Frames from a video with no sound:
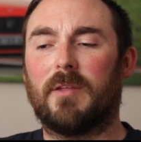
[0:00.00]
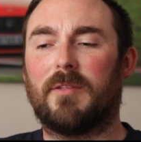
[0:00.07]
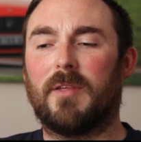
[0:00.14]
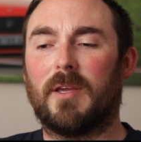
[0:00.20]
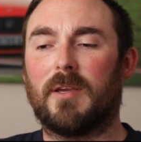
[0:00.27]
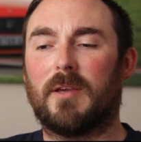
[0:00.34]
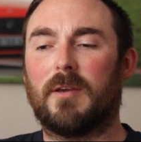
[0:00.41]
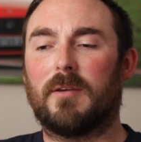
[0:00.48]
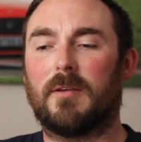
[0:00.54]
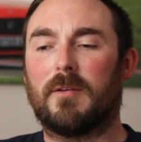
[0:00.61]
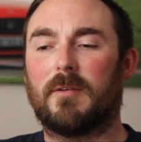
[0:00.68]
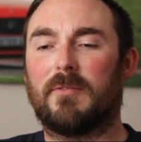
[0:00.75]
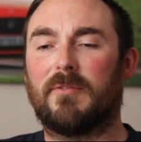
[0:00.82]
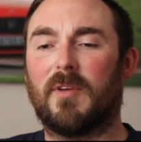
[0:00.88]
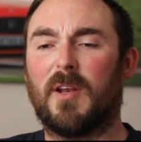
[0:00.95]
think
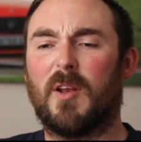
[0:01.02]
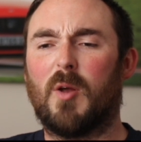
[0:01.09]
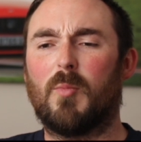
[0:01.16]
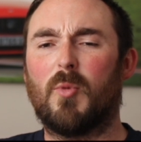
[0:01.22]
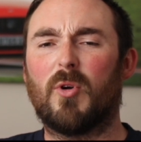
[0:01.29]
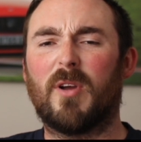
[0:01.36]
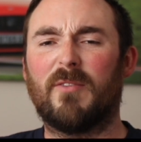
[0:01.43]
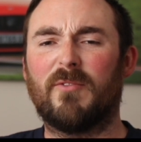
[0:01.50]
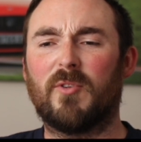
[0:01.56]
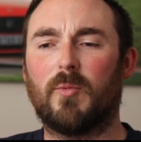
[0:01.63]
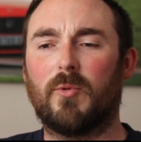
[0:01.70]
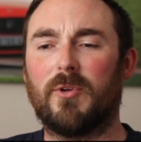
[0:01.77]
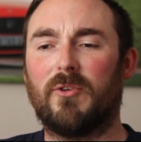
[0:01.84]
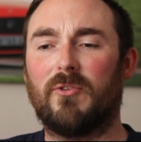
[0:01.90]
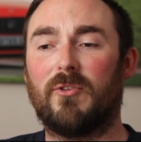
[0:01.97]
I feel a lot more
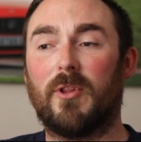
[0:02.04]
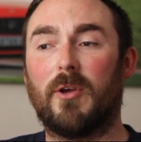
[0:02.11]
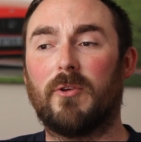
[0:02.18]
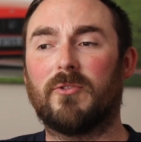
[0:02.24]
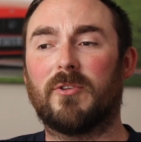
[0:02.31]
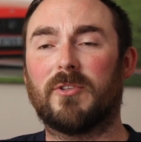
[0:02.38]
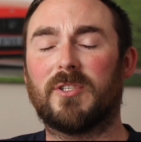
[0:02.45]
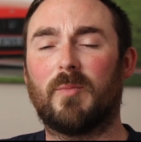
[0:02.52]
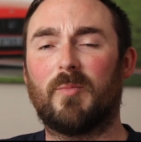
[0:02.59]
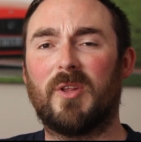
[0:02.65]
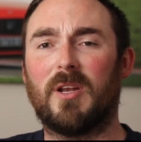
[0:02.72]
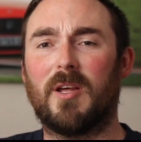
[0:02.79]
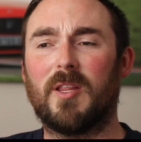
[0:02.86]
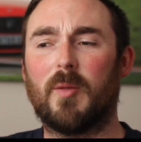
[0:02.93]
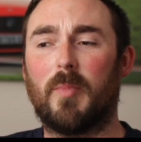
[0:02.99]
comfortable using those on something
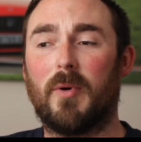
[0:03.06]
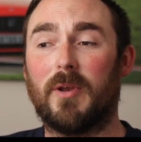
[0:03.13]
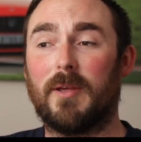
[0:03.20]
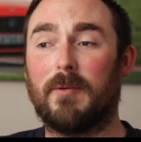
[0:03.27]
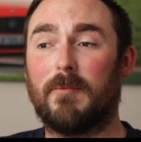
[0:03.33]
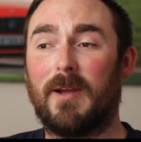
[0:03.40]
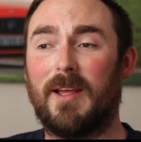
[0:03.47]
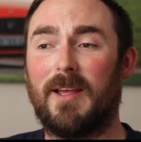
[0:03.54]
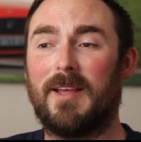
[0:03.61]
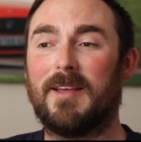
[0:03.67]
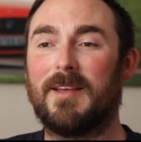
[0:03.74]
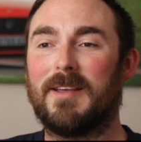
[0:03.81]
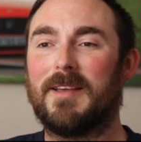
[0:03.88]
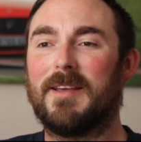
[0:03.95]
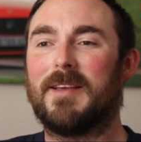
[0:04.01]
like the bonnet, where
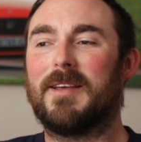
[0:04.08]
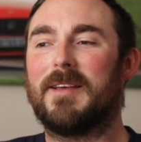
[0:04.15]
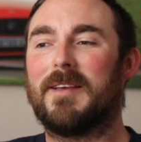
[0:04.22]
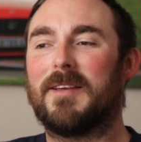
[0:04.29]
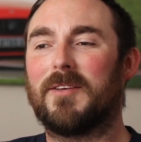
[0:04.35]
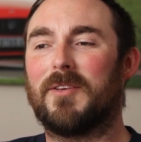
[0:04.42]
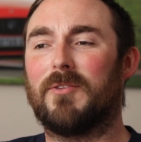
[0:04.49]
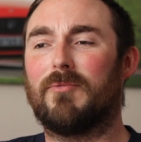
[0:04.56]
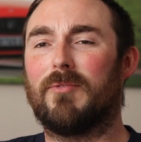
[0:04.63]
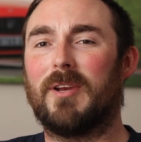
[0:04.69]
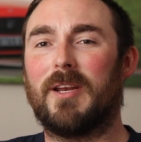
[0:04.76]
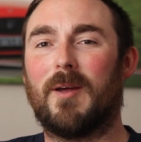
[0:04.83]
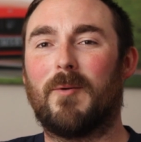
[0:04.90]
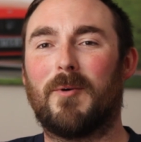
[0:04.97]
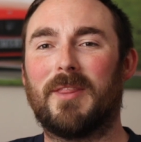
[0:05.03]
you really
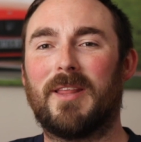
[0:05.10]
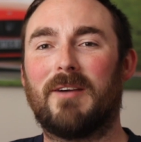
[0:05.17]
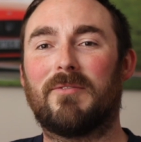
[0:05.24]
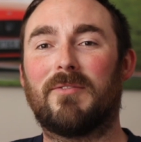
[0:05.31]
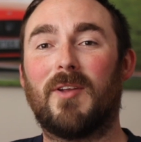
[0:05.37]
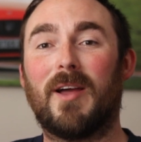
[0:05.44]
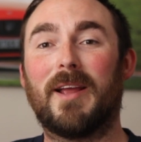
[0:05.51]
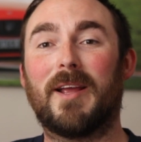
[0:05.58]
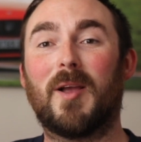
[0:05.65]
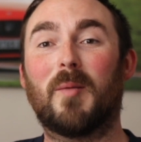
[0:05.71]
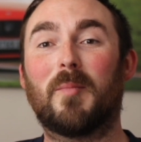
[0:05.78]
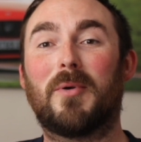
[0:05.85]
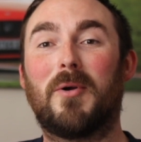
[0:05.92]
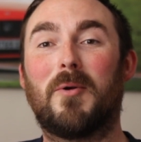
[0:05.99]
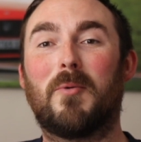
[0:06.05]
don't want that flying
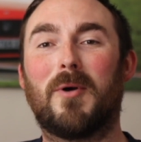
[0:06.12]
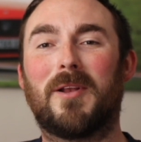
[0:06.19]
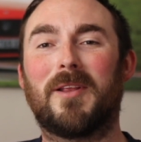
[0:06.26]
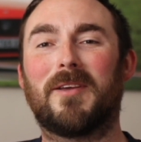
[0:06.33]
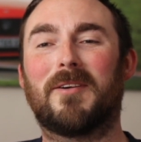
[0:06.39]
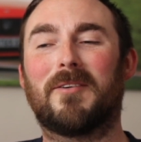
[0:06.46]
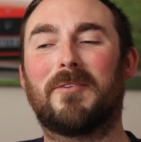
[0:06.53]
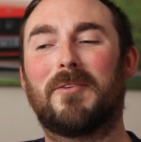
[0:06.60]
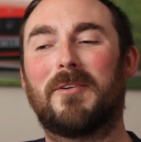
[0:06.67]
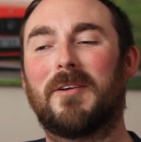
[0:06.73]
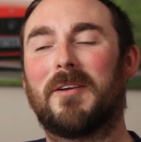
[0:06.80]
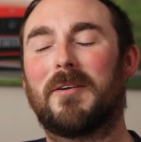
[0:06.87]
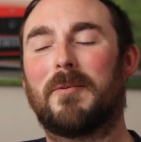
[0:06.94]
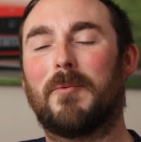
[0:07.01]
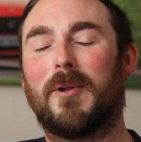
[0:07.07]
up
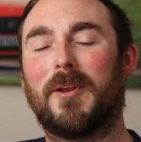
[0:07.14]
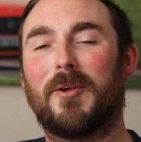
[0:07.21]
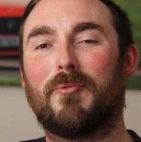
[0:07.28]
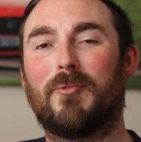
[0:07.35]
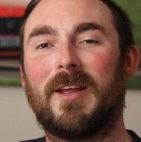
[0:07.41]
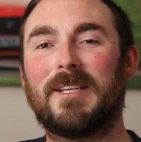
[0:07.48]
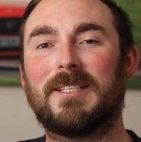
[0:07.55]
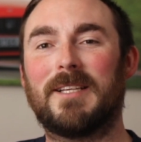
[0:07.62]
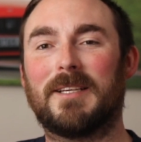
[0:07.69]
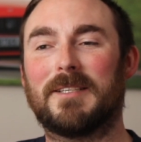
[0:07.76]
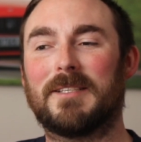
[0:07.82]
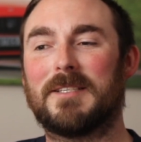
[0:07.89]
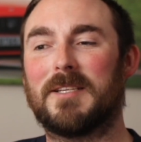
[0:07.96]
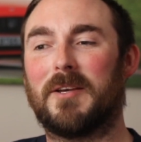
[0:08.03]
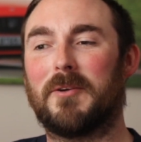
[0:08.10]
while you're racing.
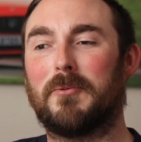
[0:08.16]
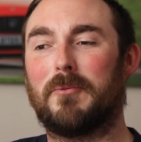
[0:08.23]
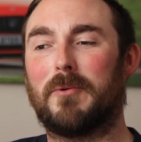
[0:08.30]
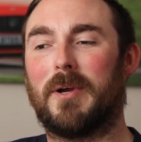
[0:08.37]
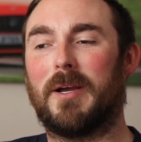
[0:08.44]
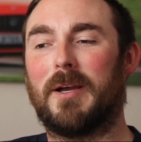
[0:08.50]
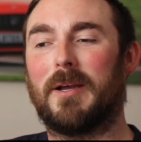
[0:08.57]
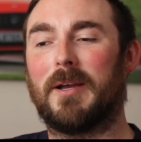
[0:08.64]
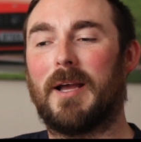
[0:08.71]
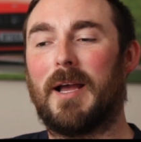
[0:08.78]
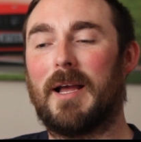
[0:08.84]
So